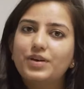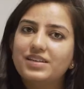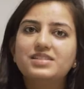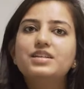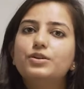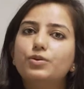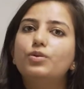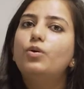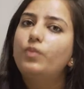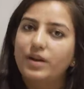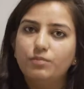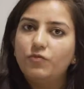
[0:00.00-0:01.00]
guys need to know
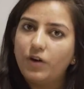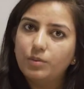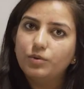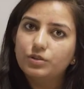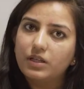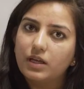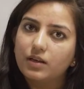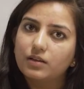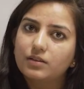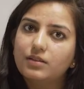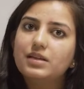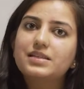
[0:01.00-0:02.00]
one more thing.
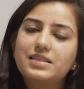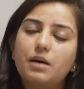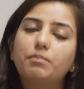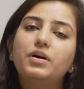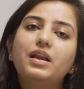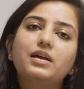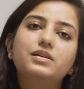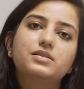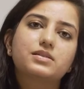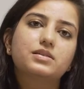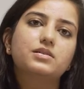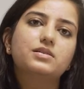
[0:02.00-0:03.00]
The example I
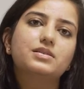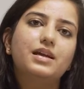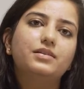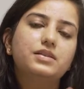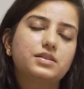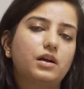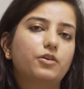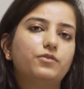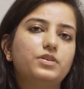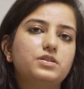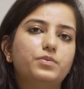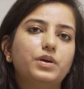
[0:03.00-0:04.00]
discussed at the start of
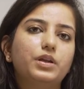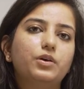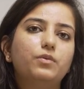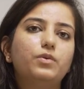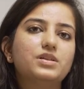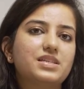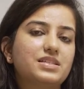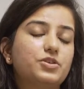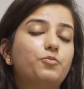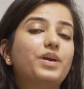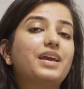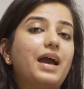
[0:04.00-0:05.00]
this video was
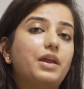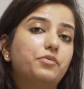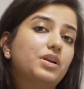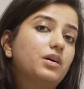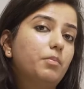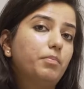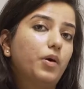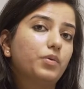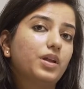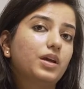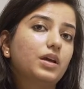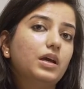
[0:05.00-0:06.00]
assuming annual
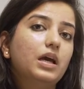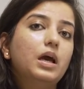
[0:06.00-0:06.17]
compounding.